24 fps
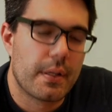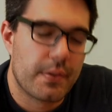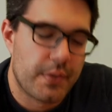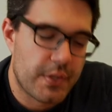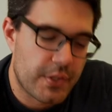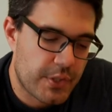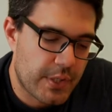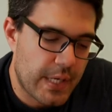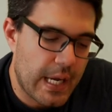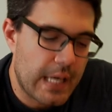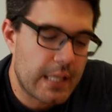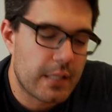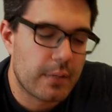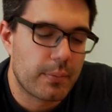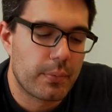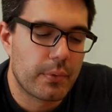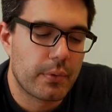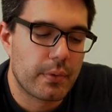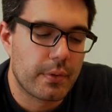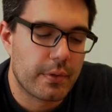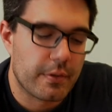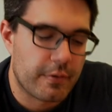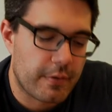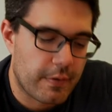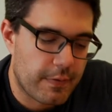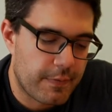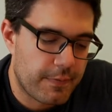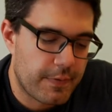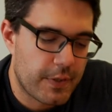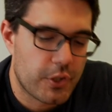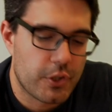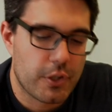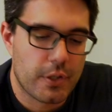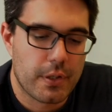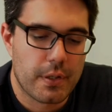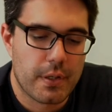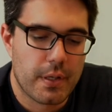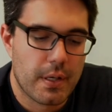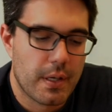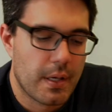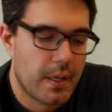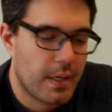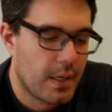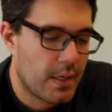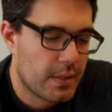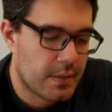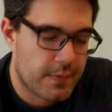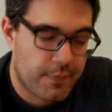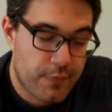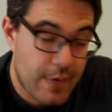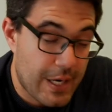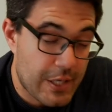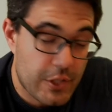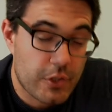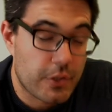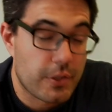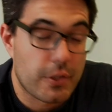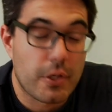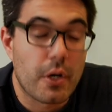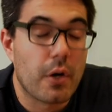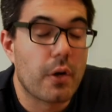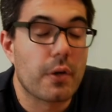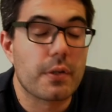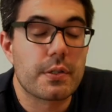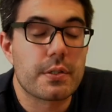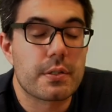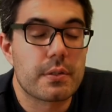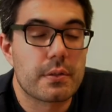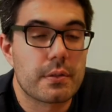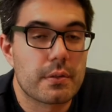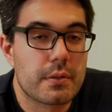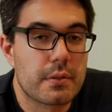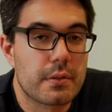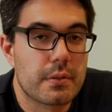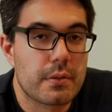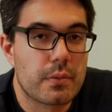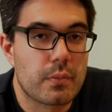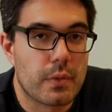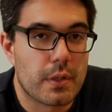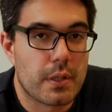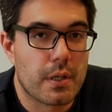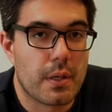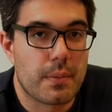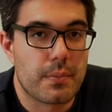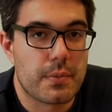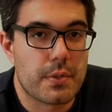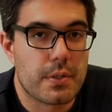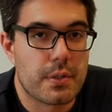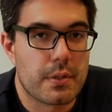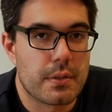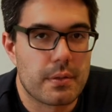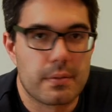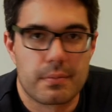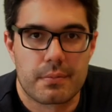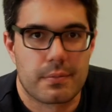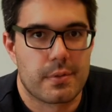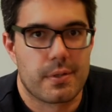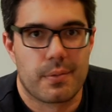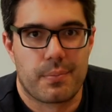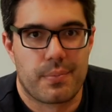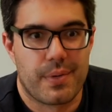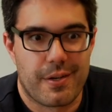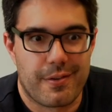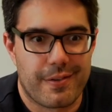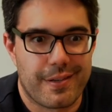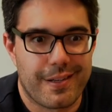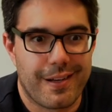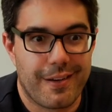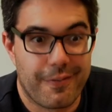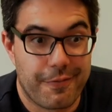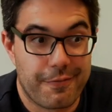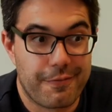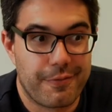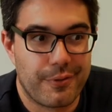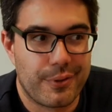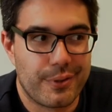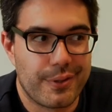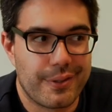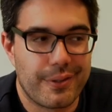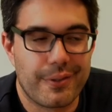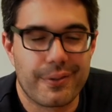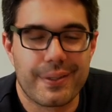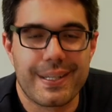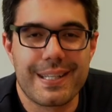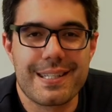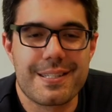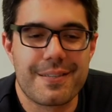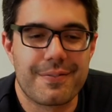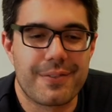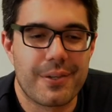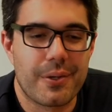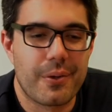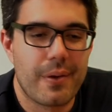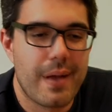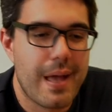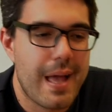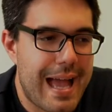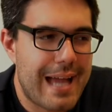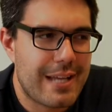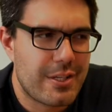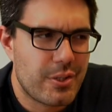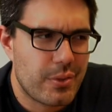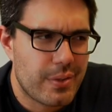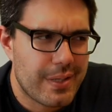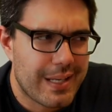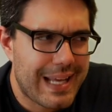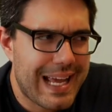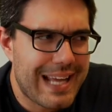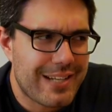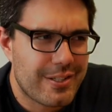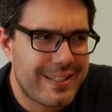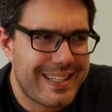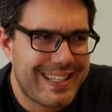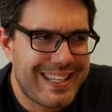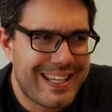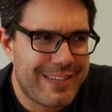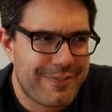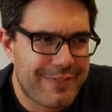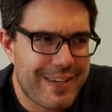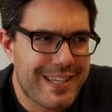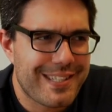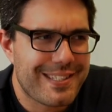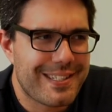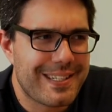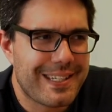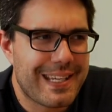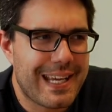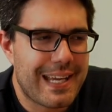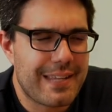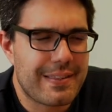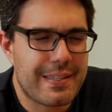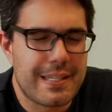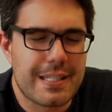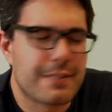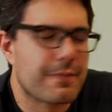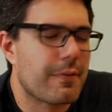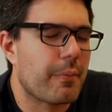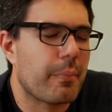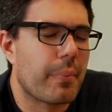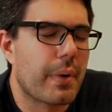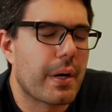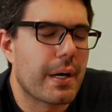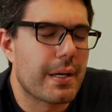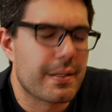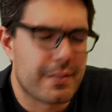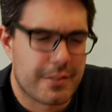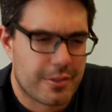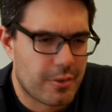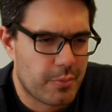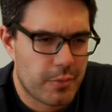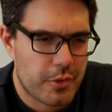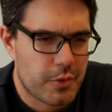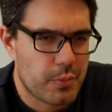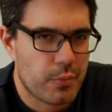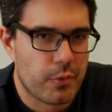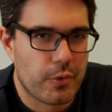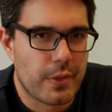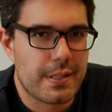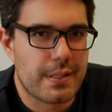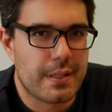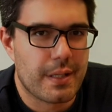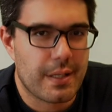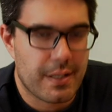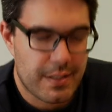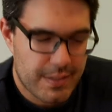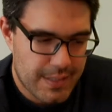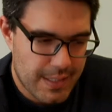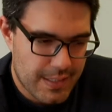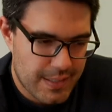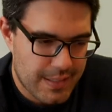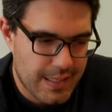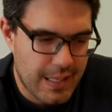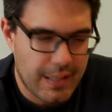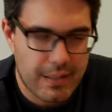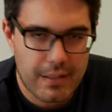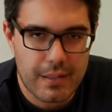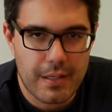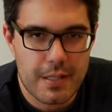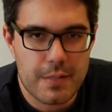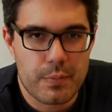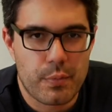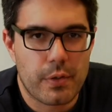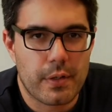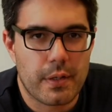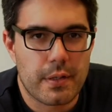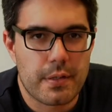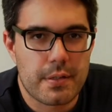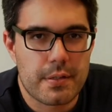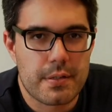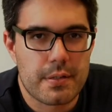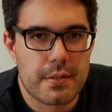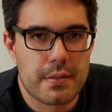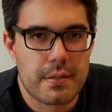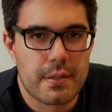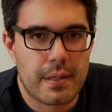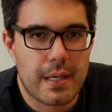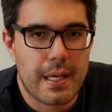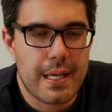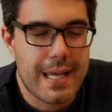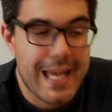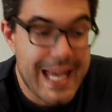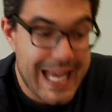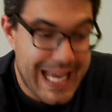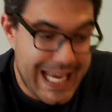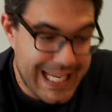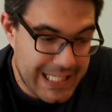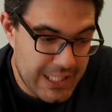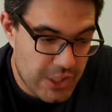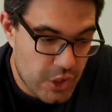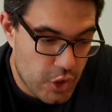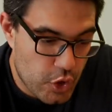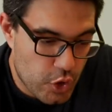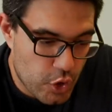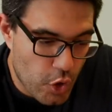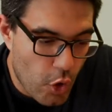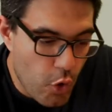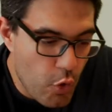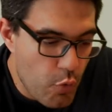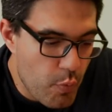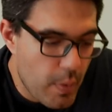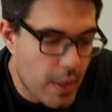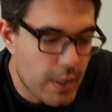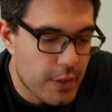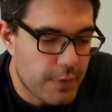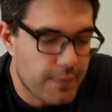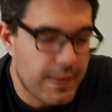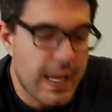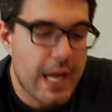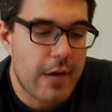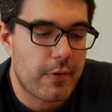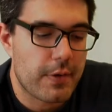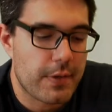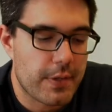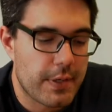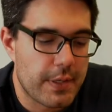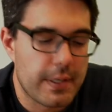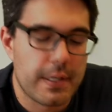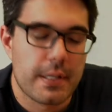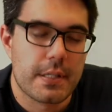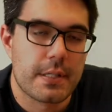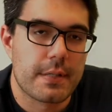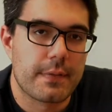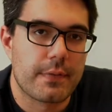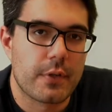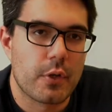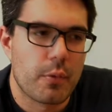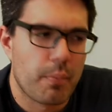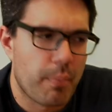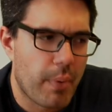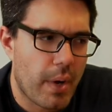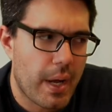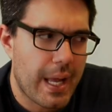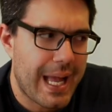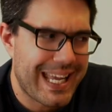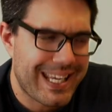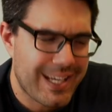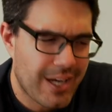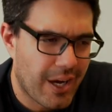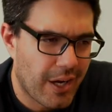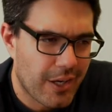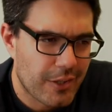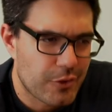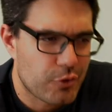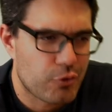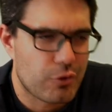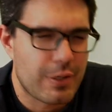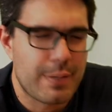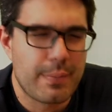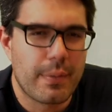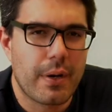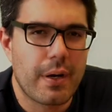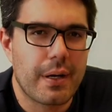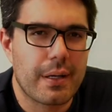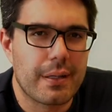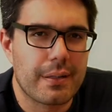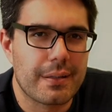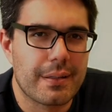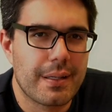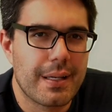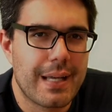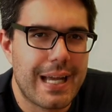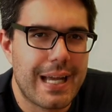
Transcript: They're scalable, they're efficient, it's a fraction of the cost when it comes to comparing a full-on interview. And you can actually investigate these for bias so much more easily because they're standardized products. Okay, it is so much fairer than an interview by a country mile.